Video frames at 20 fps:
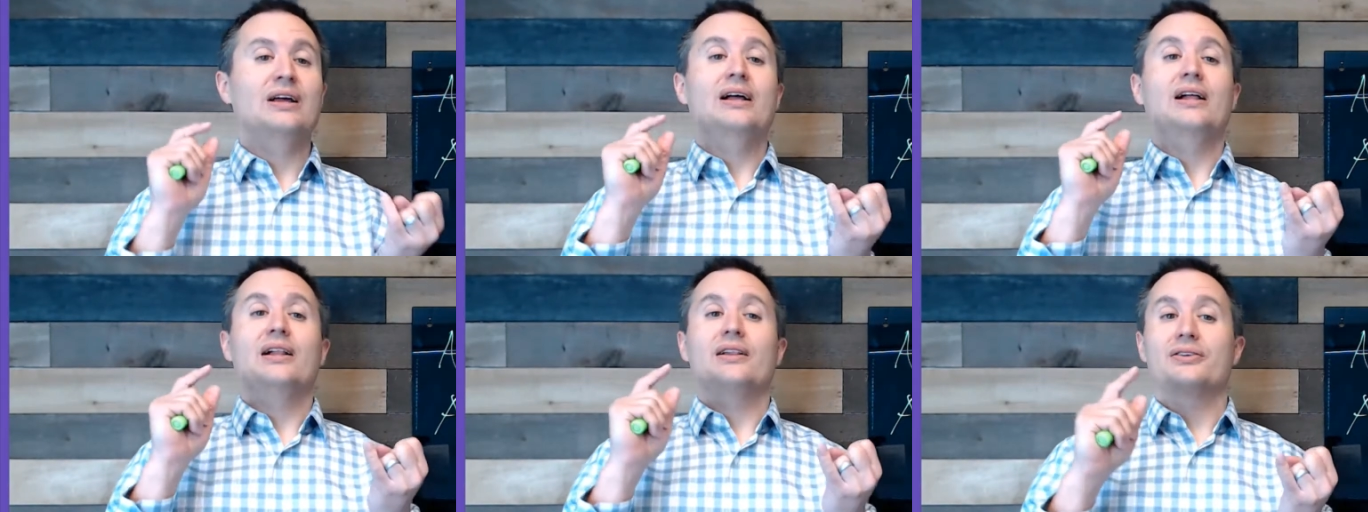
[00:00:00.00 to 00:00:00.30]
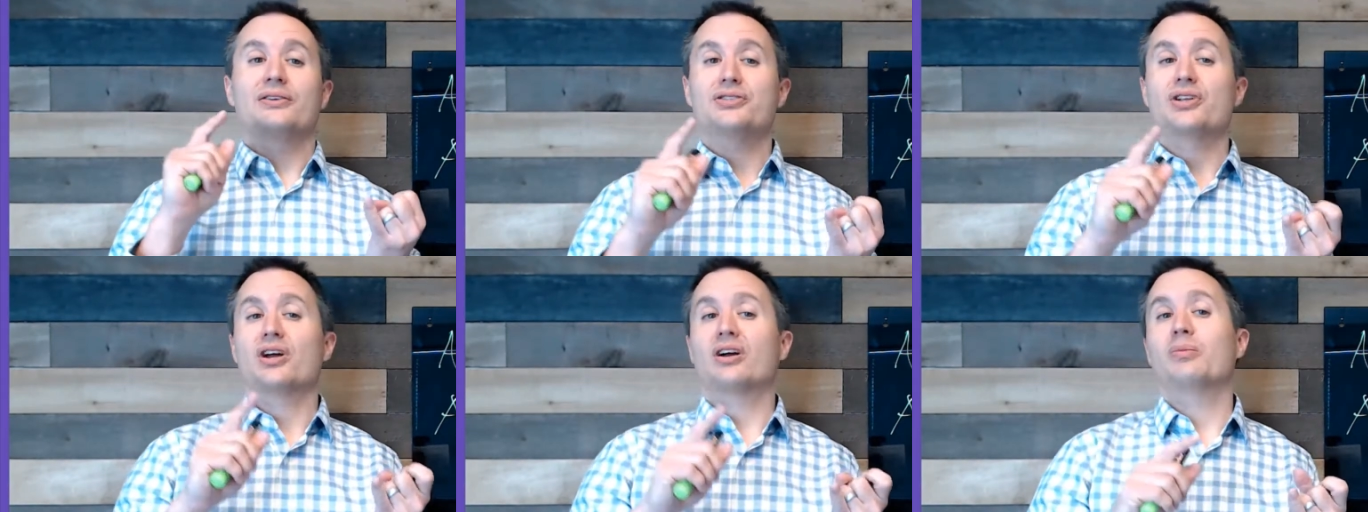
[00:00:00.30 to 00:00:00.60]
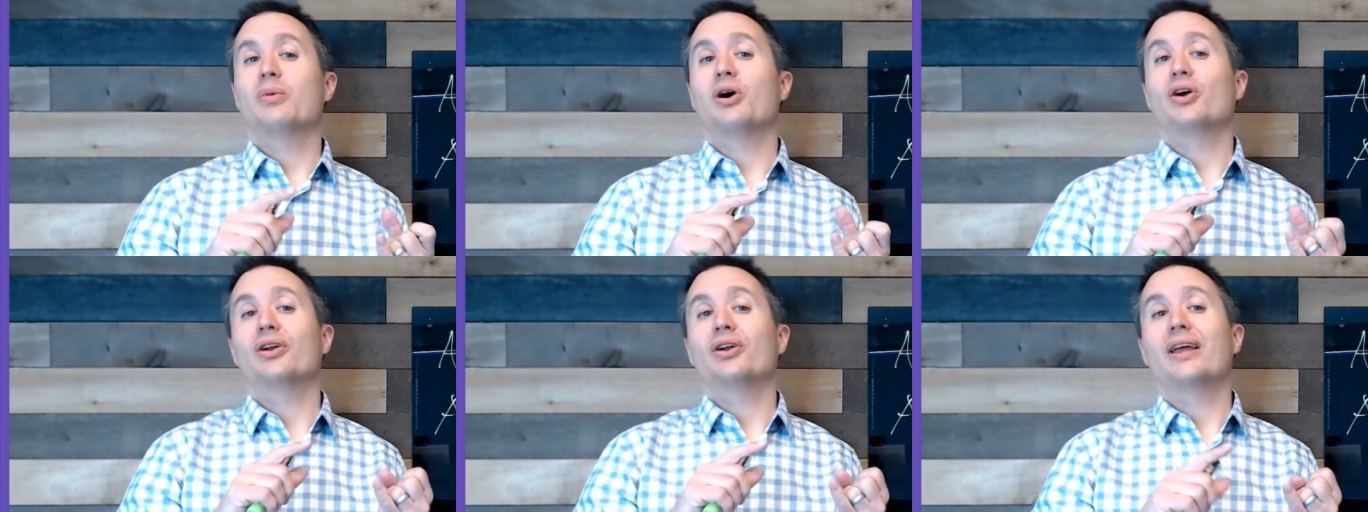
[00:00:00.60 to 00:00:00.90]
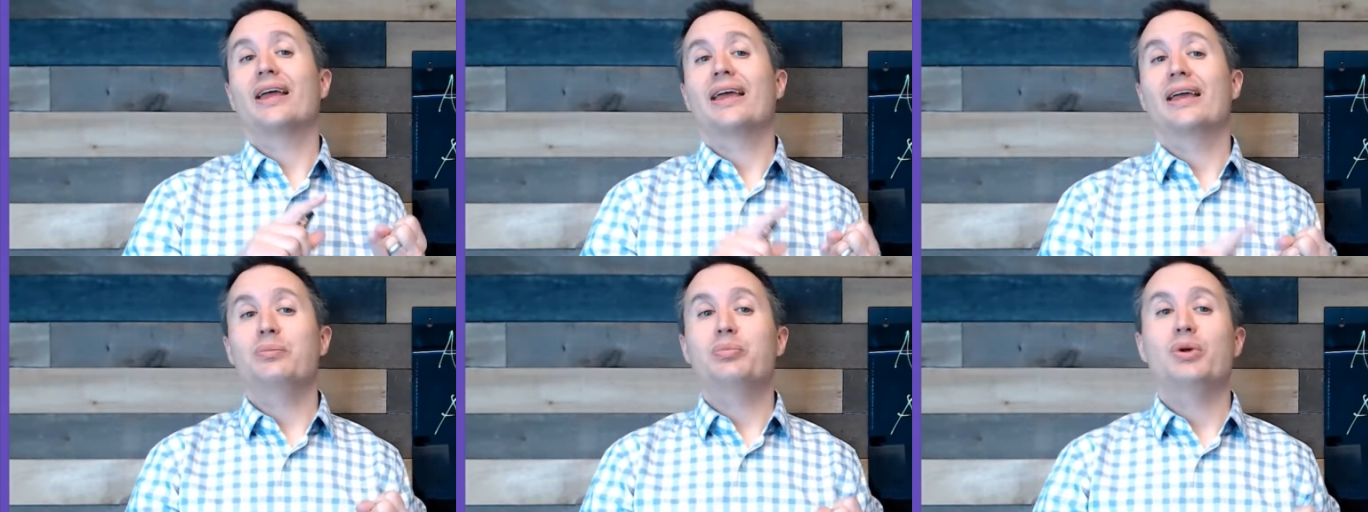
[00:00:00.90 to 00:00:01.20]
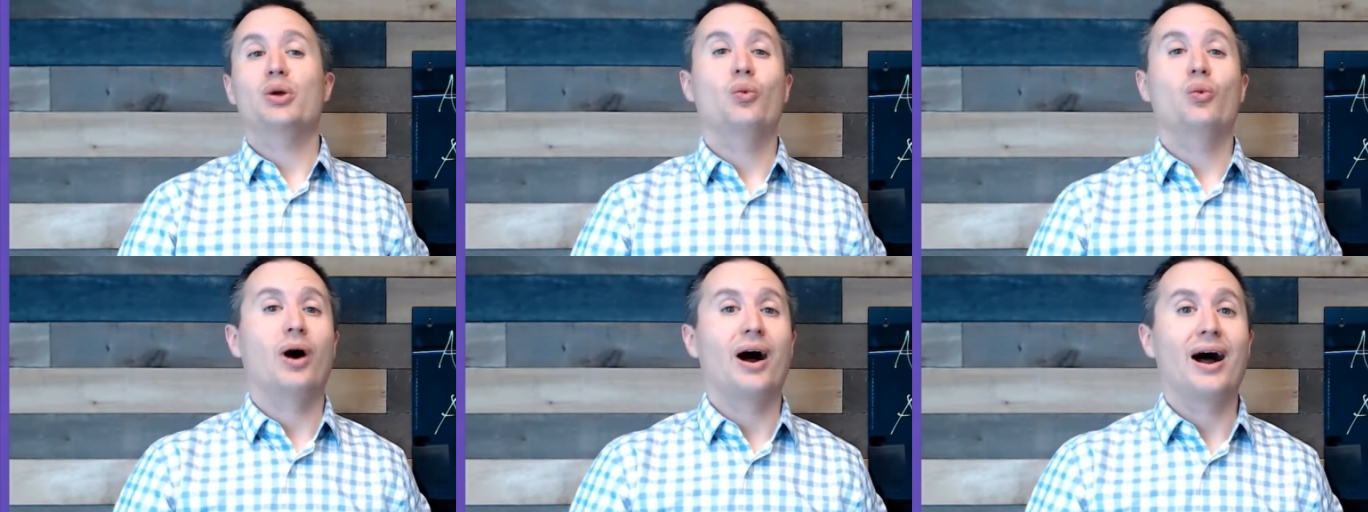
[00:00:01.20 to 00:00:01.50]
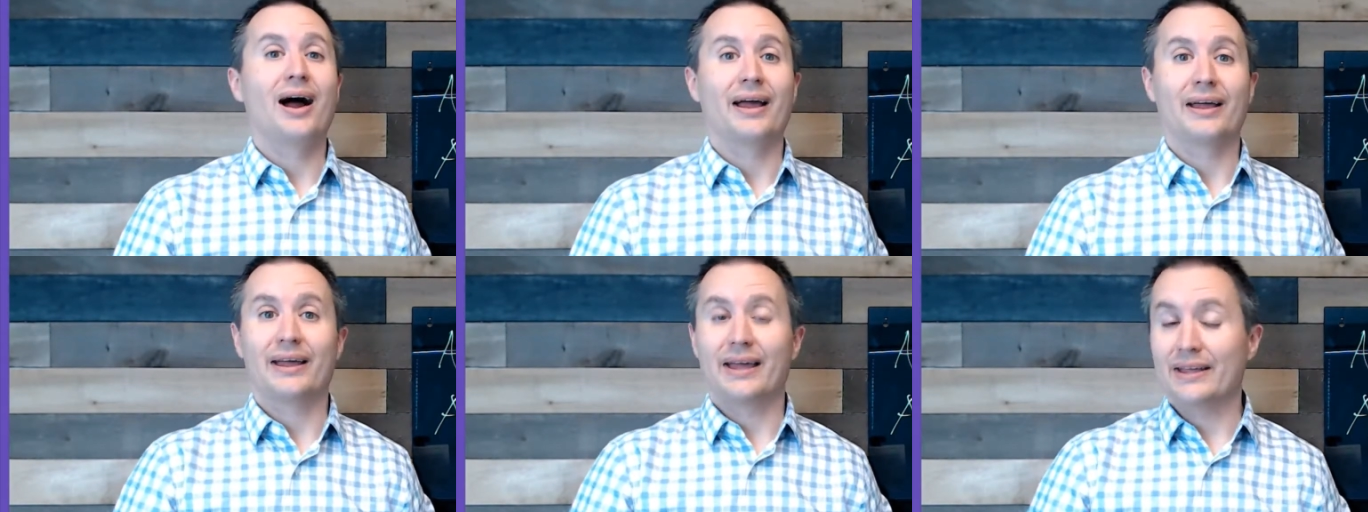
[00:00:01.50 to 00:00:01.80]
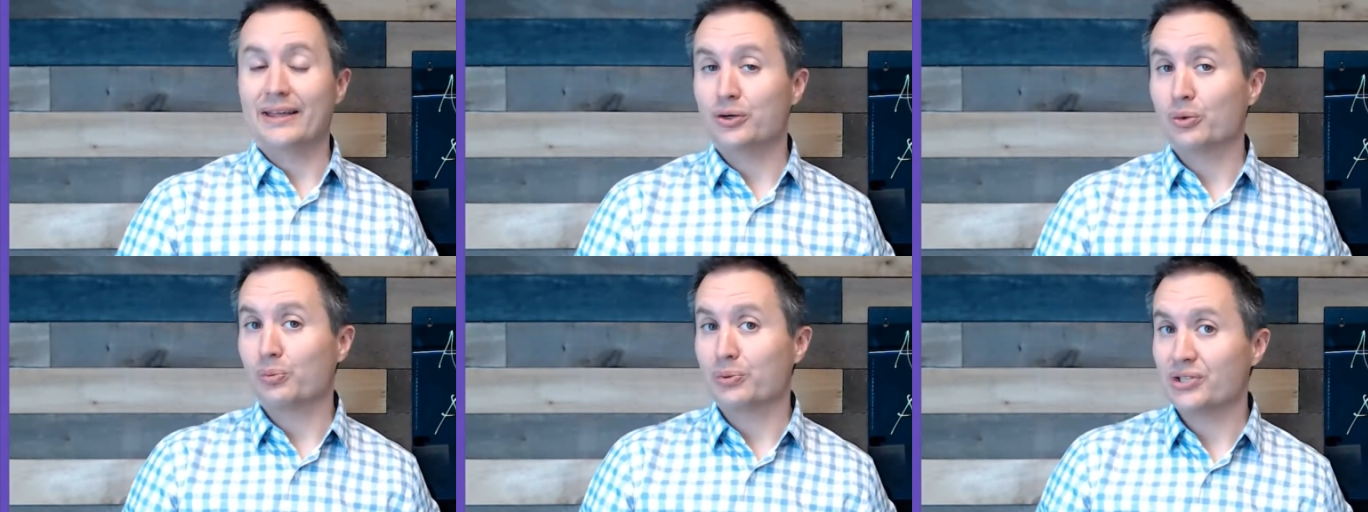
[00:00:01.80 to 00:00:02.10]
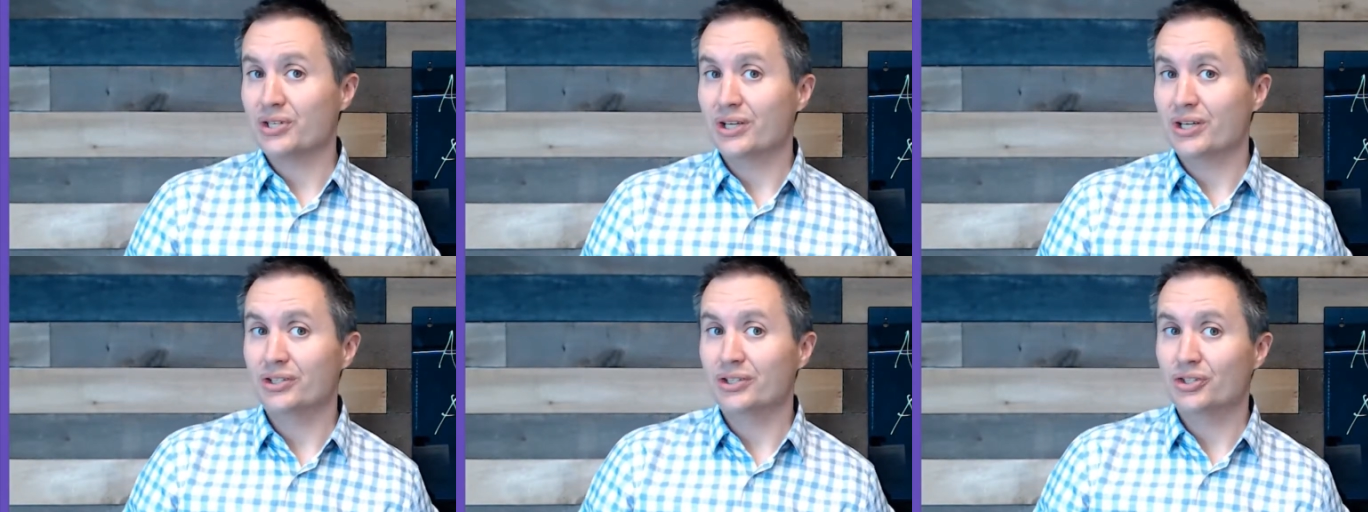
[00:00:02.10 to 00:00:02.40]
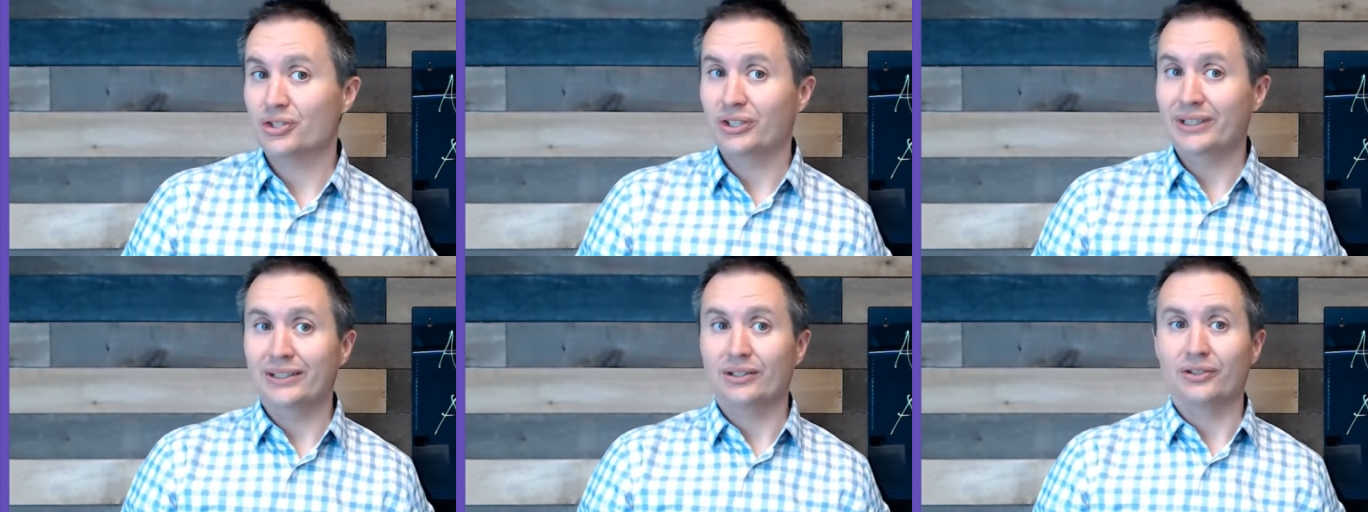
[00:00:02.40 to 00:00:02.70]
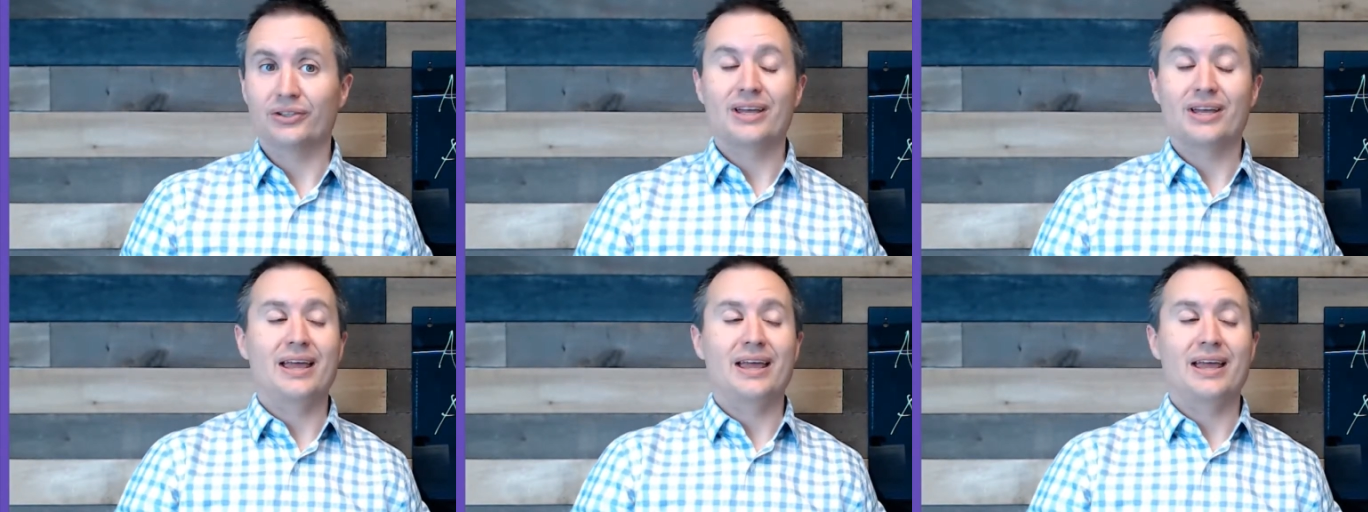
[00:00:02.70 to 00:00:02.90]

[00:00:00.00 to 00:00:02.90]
let's talk about APY, annual percentage yield.